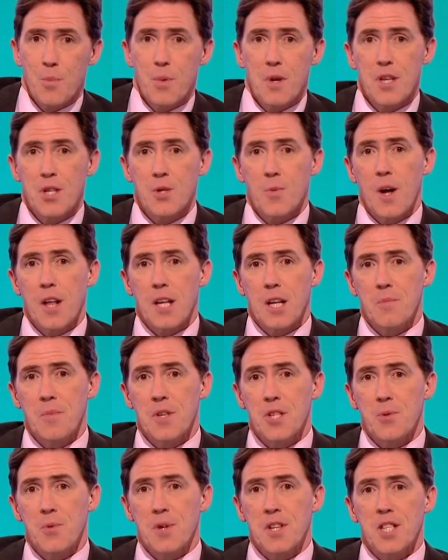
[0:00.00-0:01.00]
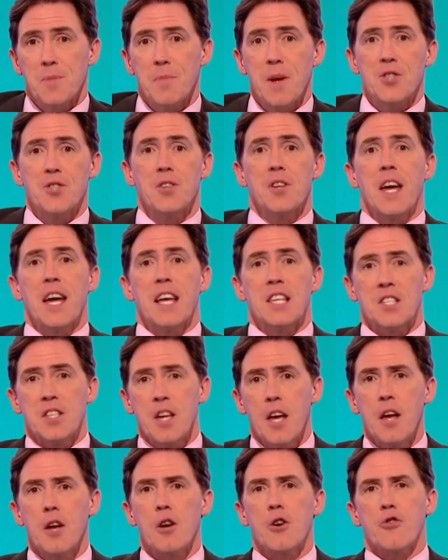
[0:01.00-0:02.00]
please welcome this week's special
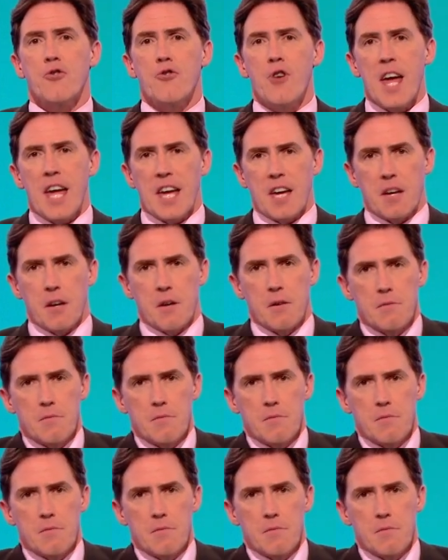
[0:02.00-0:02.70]
guest, Greg.